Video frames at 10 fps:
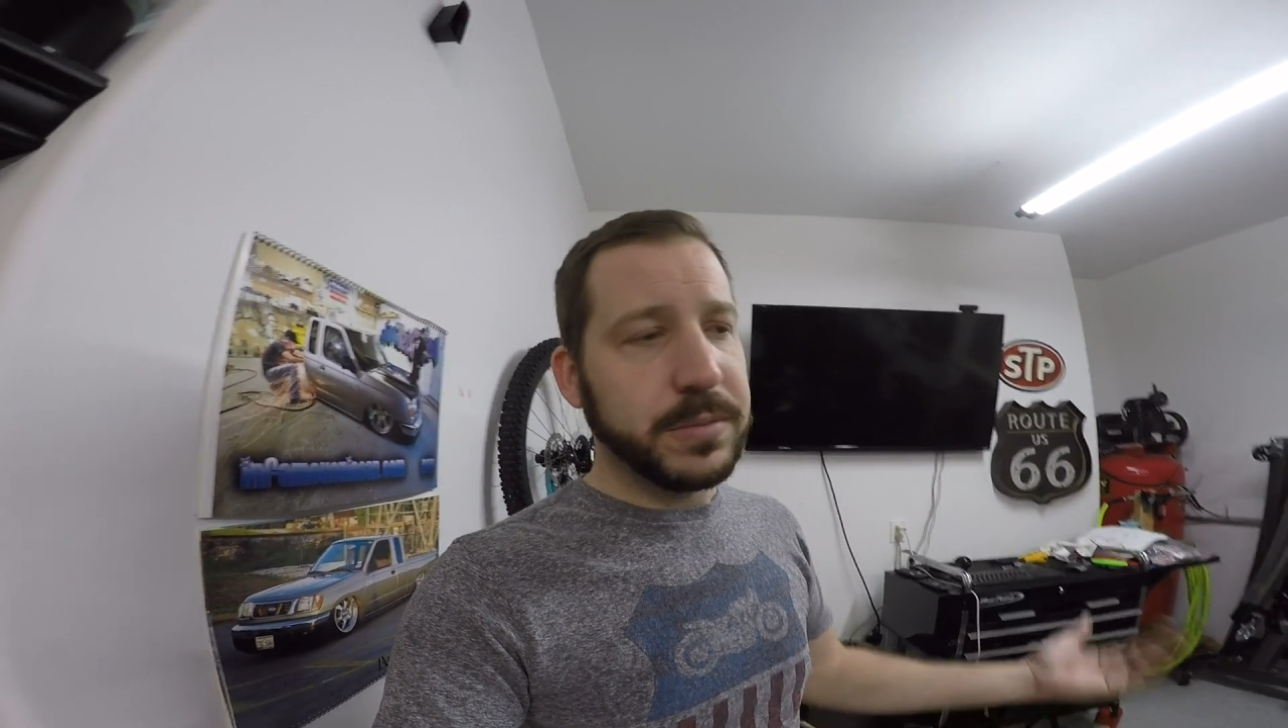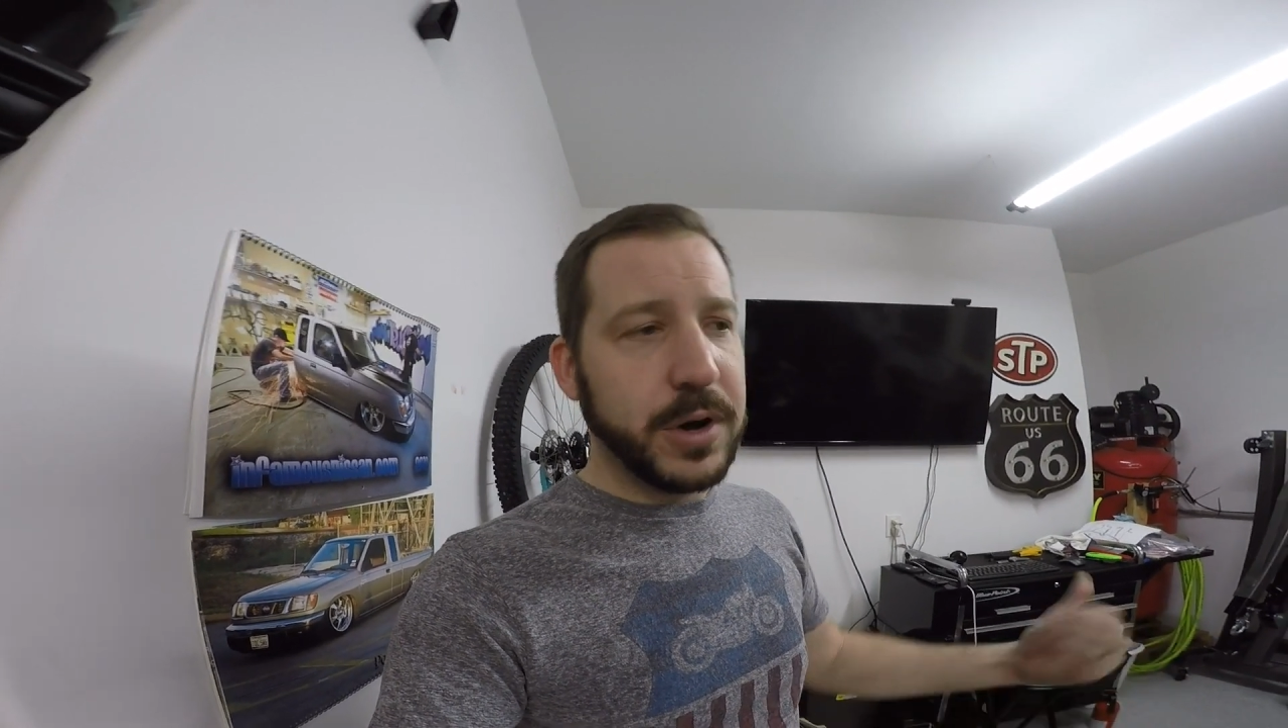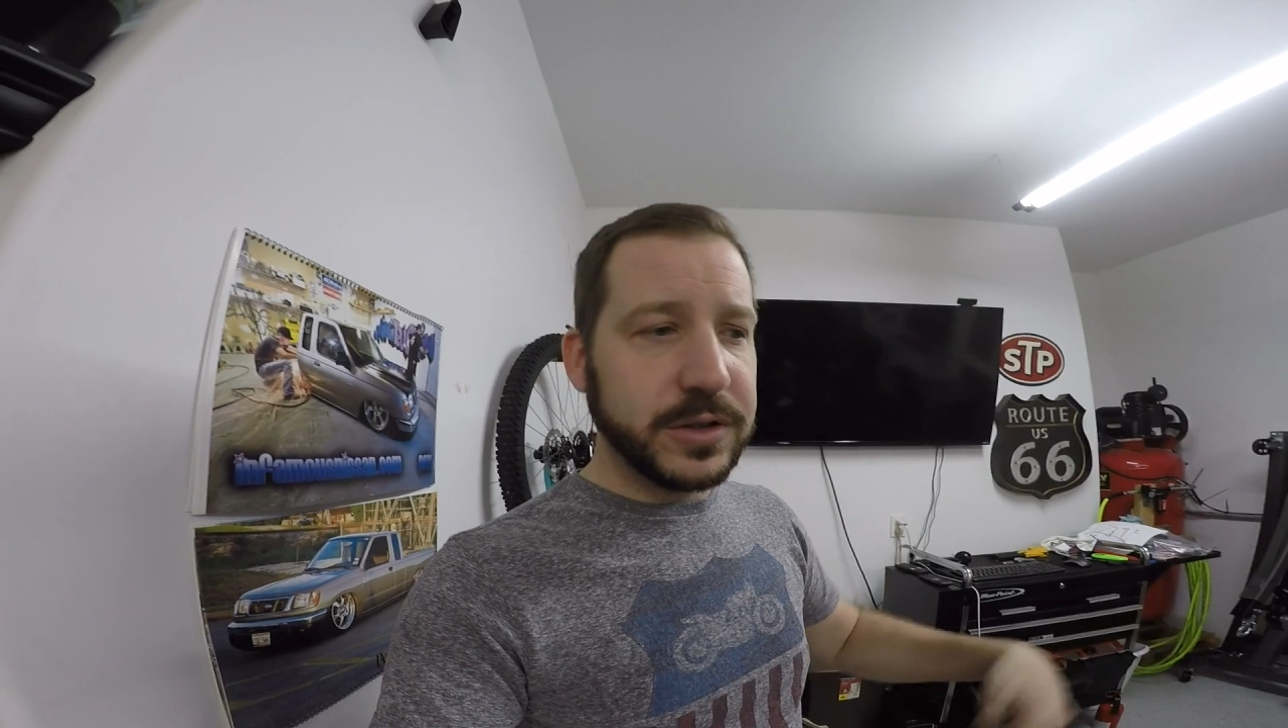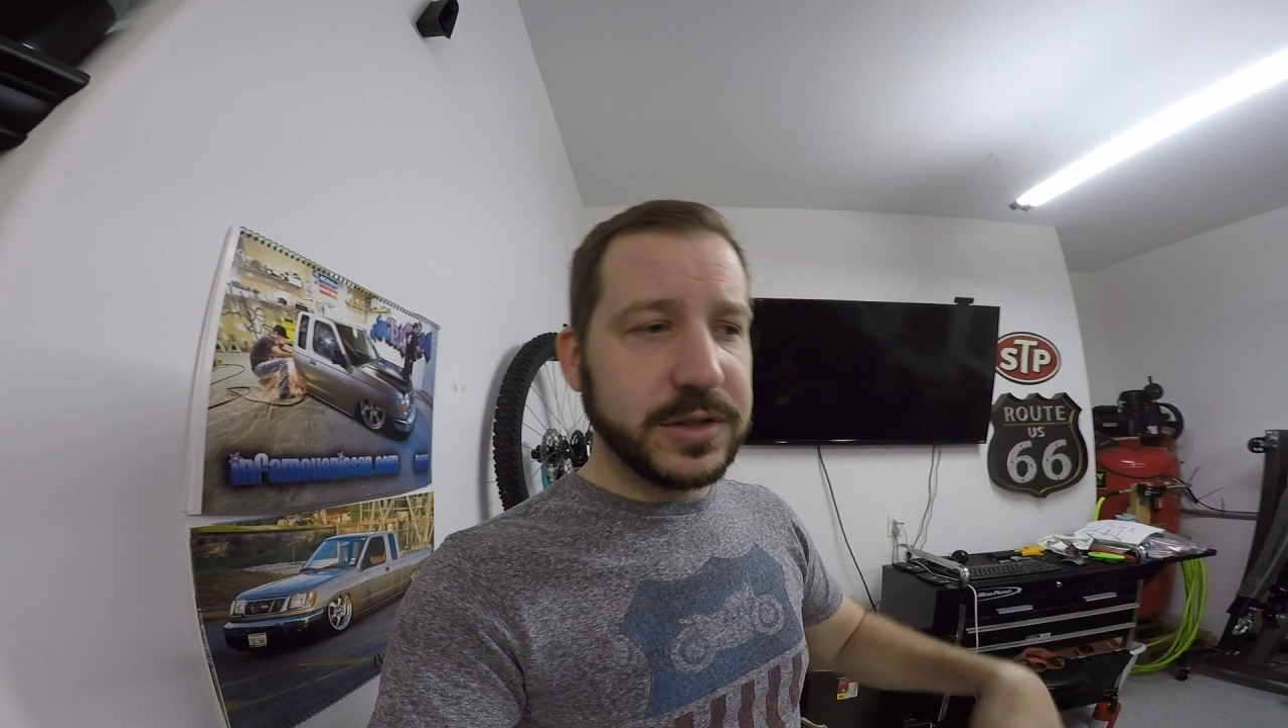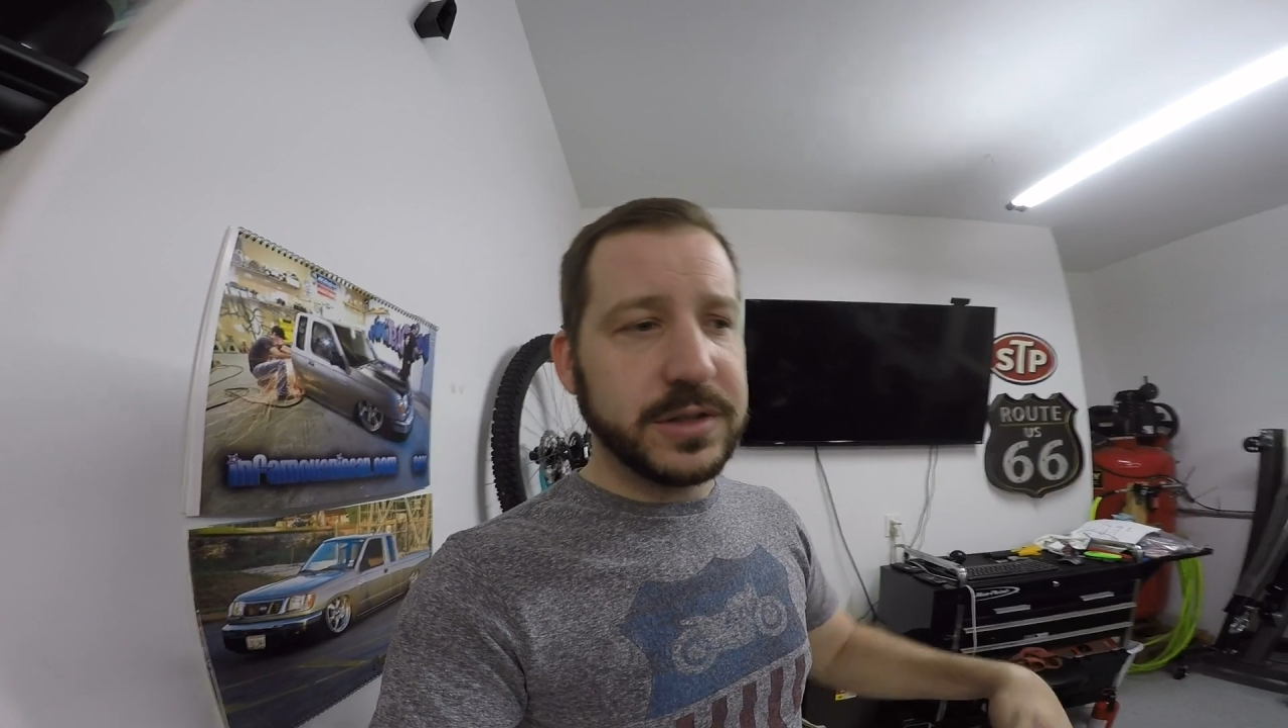
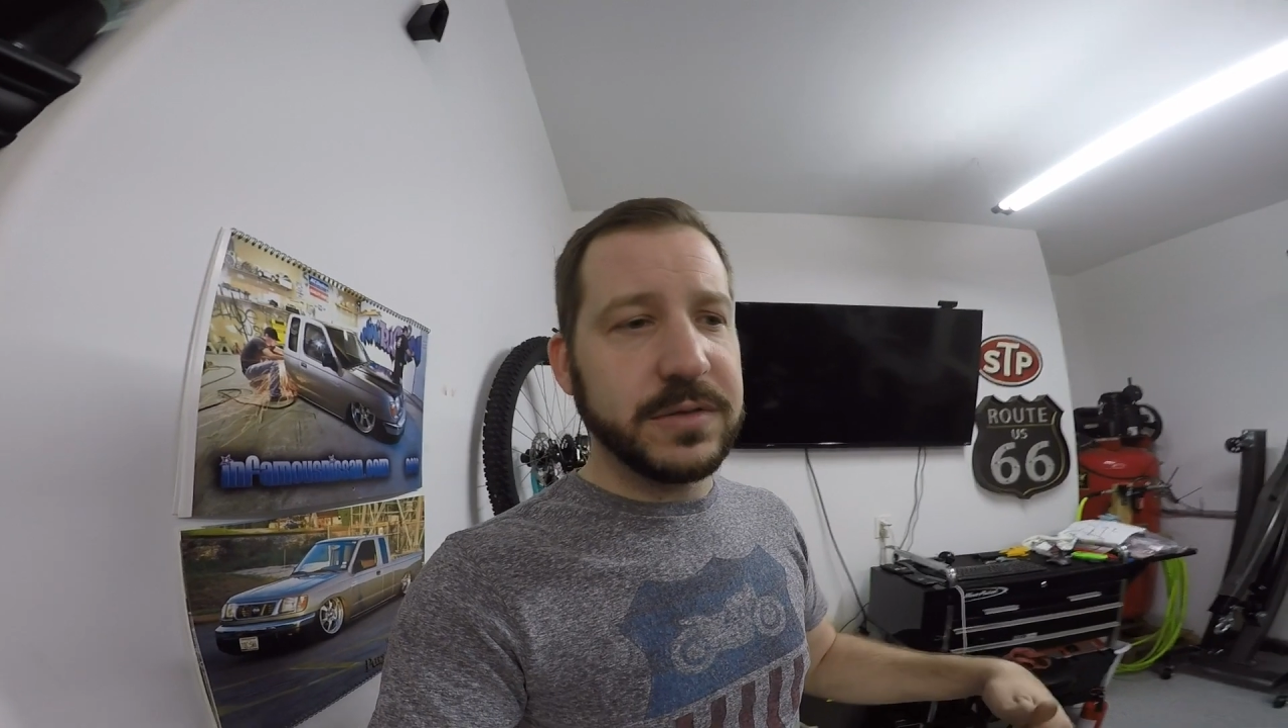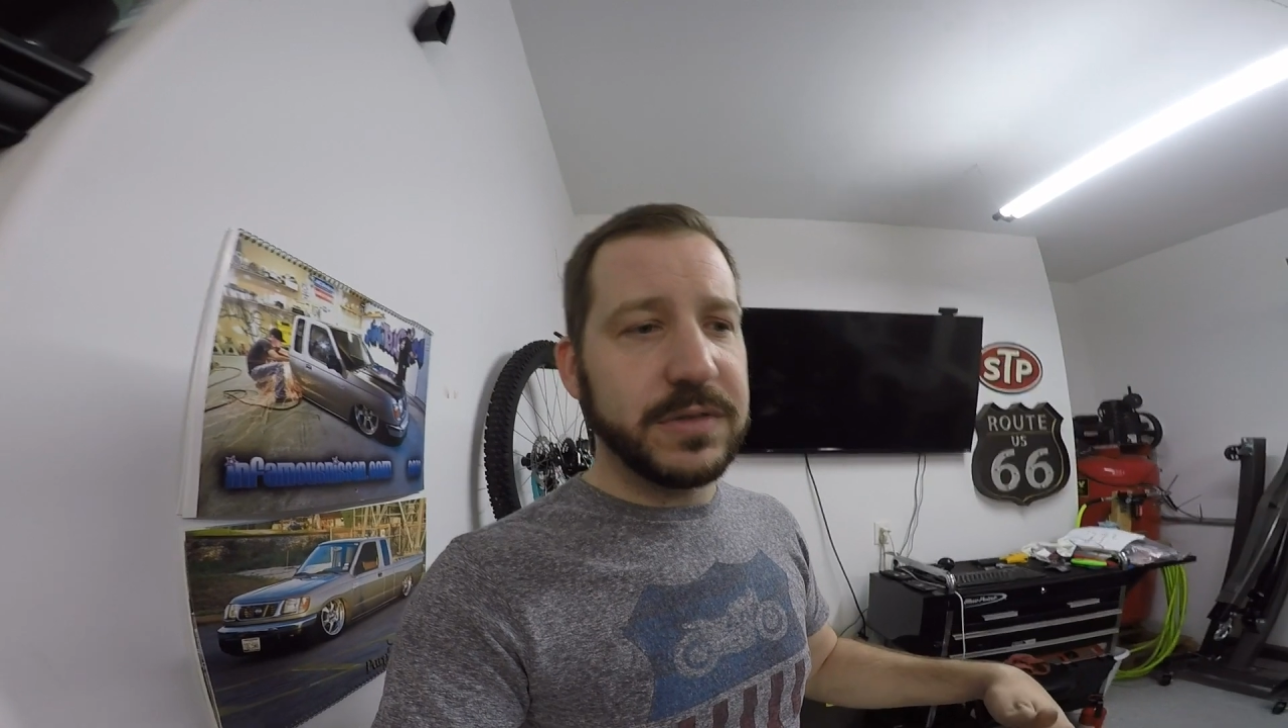parts of the